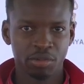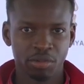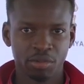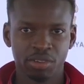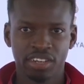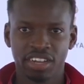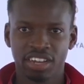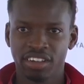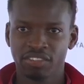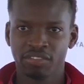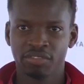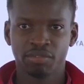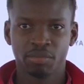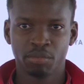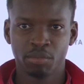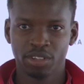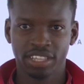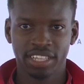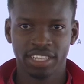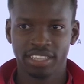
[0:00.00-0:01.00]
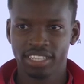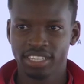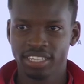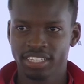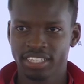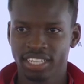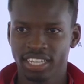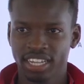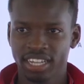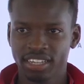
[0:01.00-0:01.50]
We'll have more than
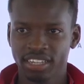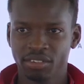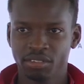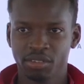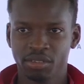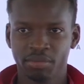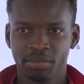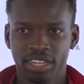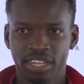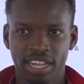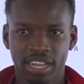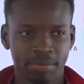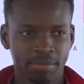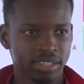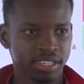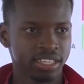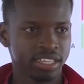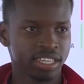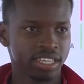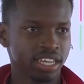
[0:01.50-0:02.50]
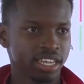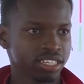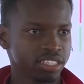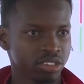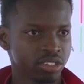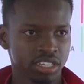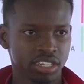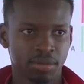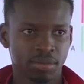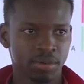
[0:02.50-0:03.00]
this, yeah? We'll be coming here
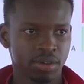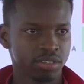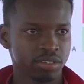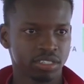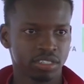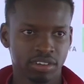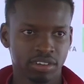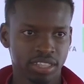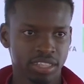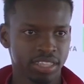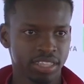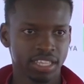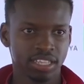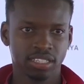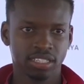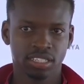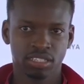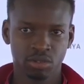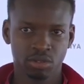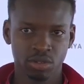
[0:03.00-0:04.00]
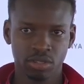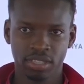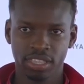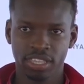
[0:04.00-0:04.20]
talking about great things, good